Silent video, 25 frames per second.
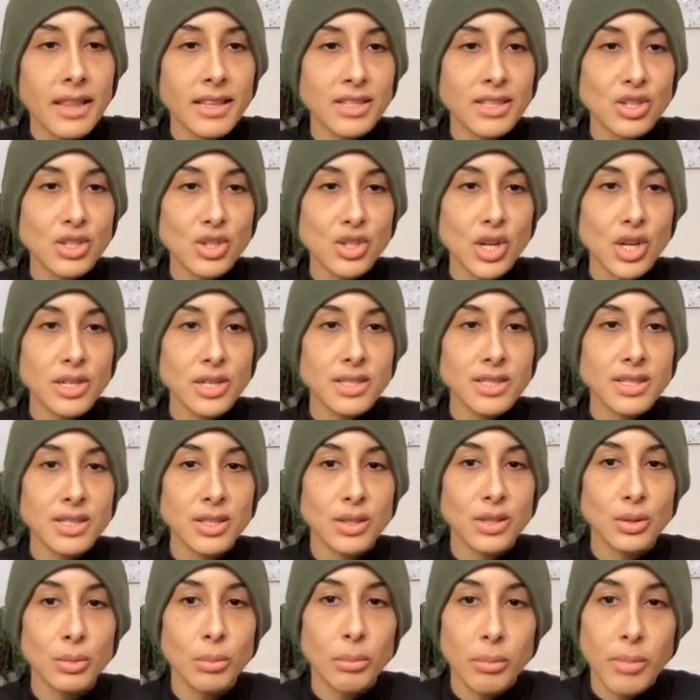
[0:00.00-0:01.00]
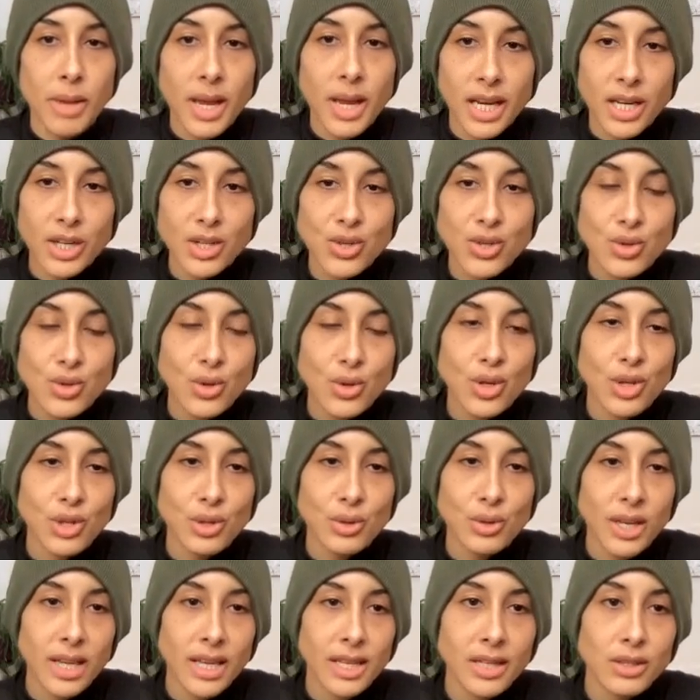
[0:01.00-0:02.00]
And start to make sure
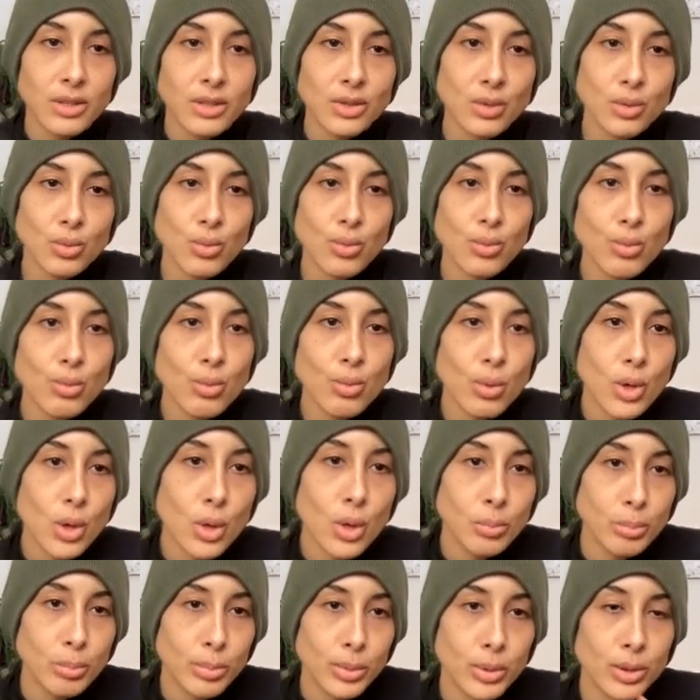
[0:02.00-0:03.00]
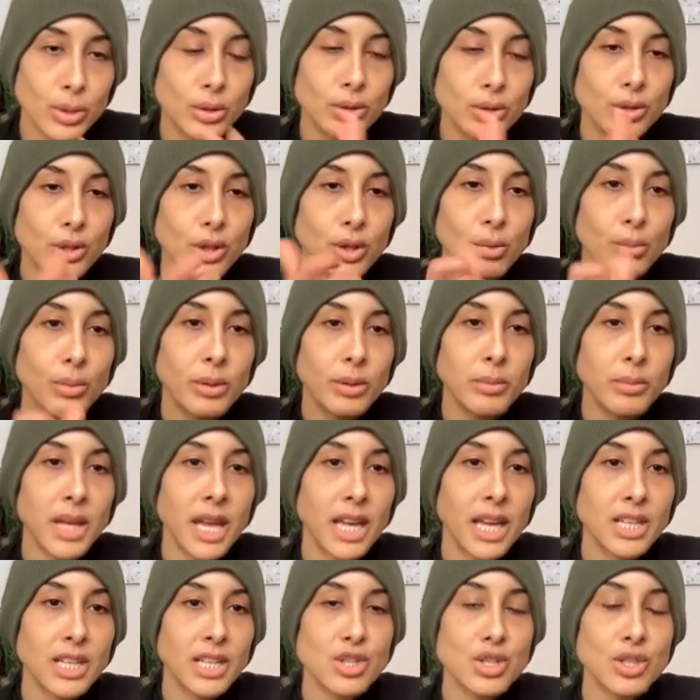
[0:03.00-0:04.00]
you can ripple your rib
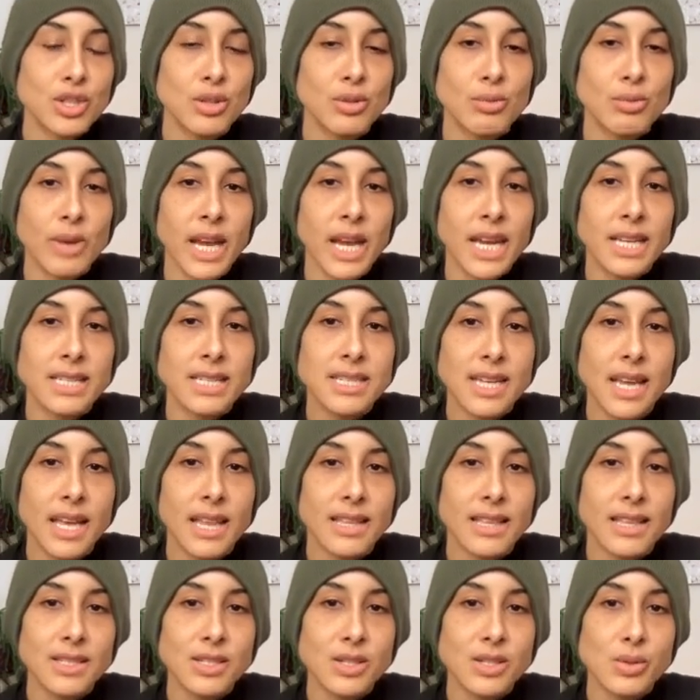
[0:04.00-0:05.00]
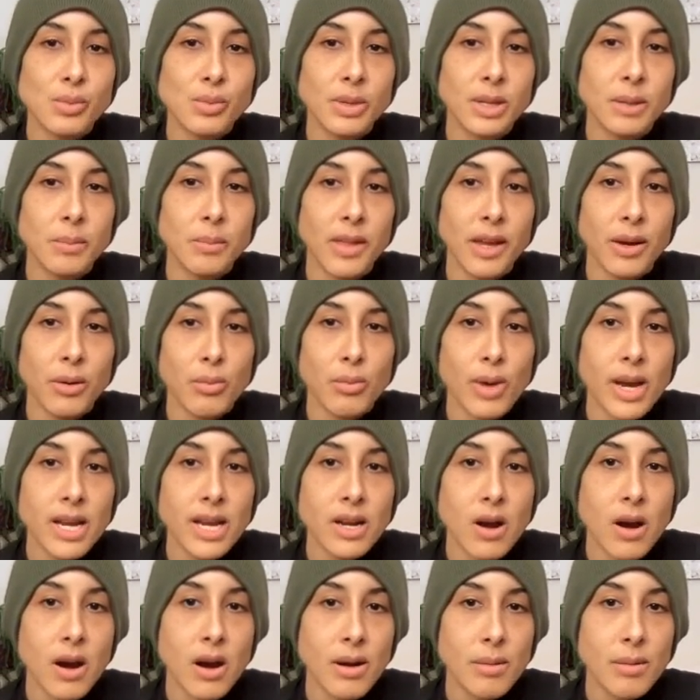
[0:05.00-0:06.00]
cage to the right and then sweep that
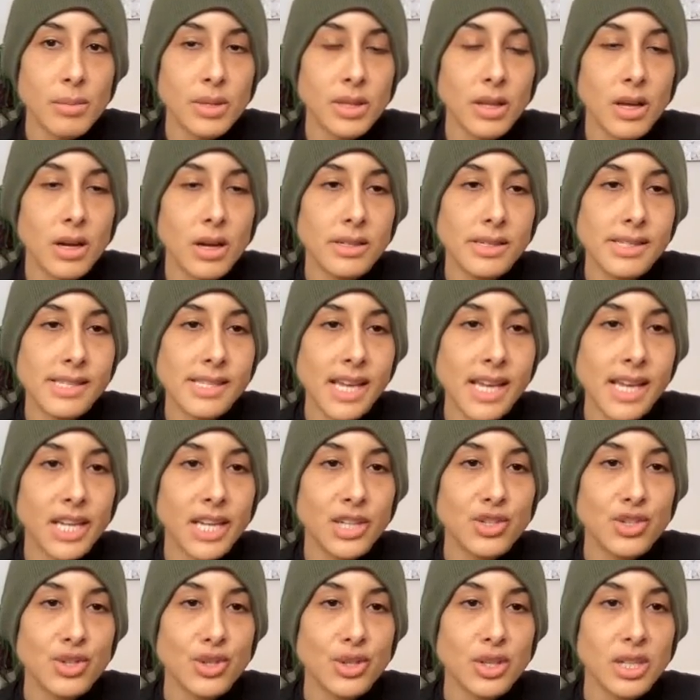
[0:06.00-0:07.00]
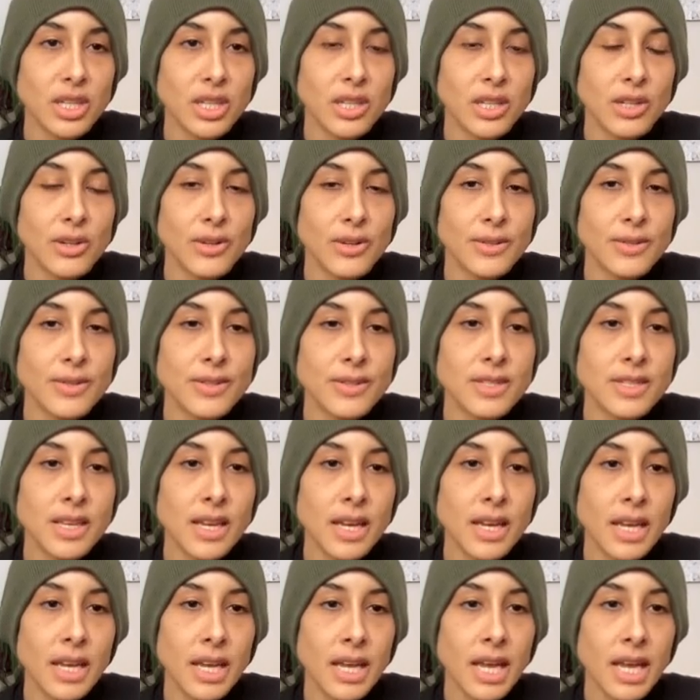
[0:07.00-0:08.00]
right arm alongside your ears.
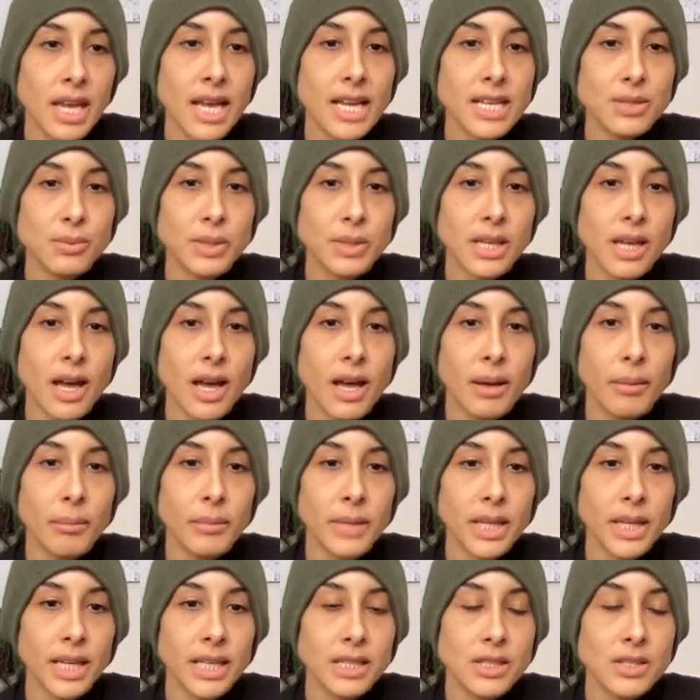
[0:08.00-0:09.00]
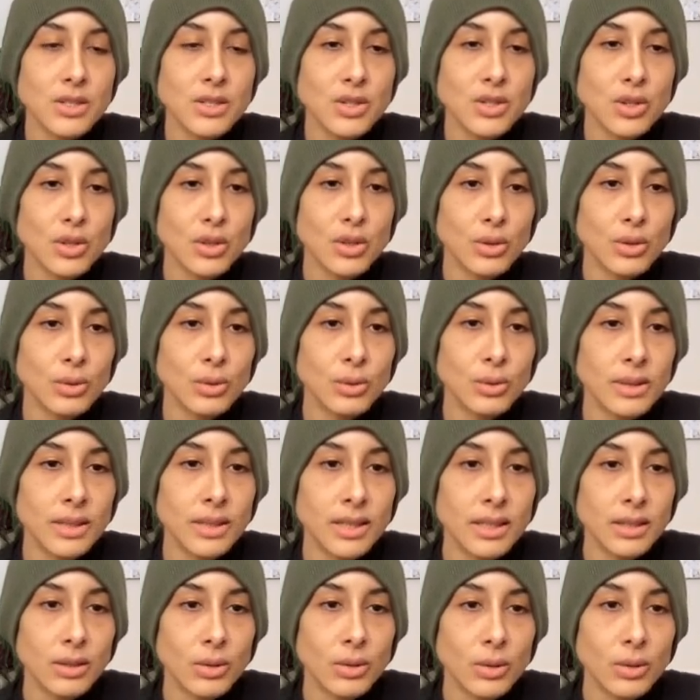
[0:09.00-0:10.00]
And as we come into
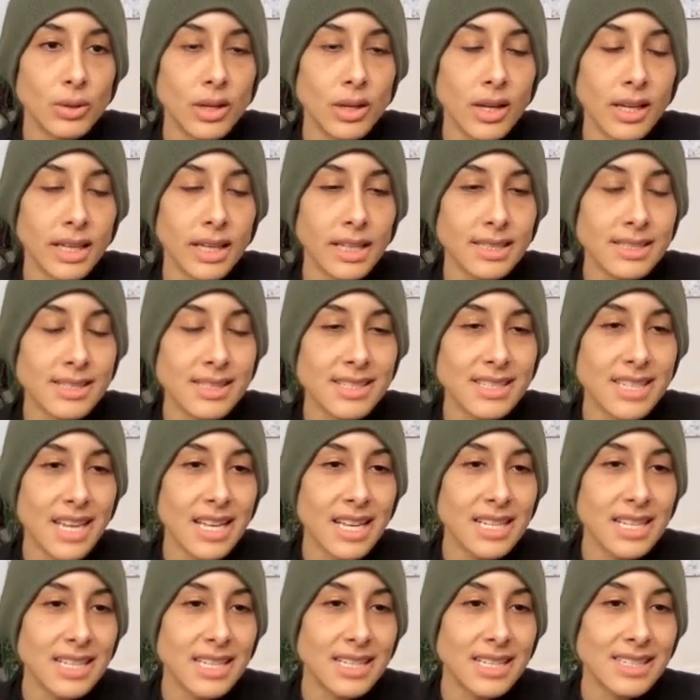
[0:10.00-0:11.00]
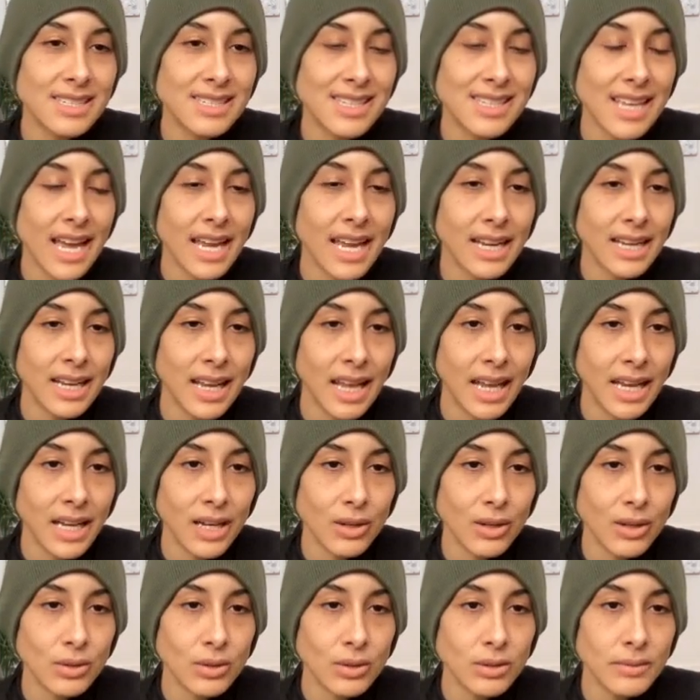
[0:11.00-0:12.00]
extended side
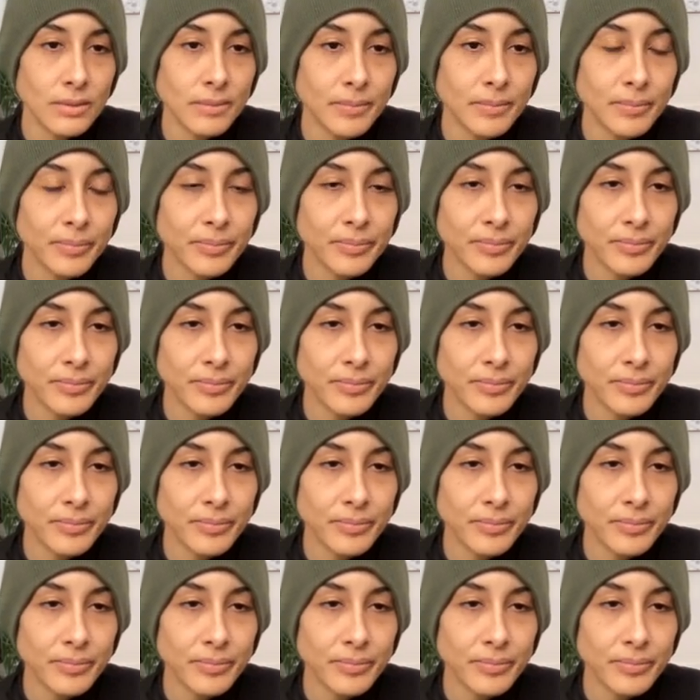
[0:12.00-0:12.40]
angle,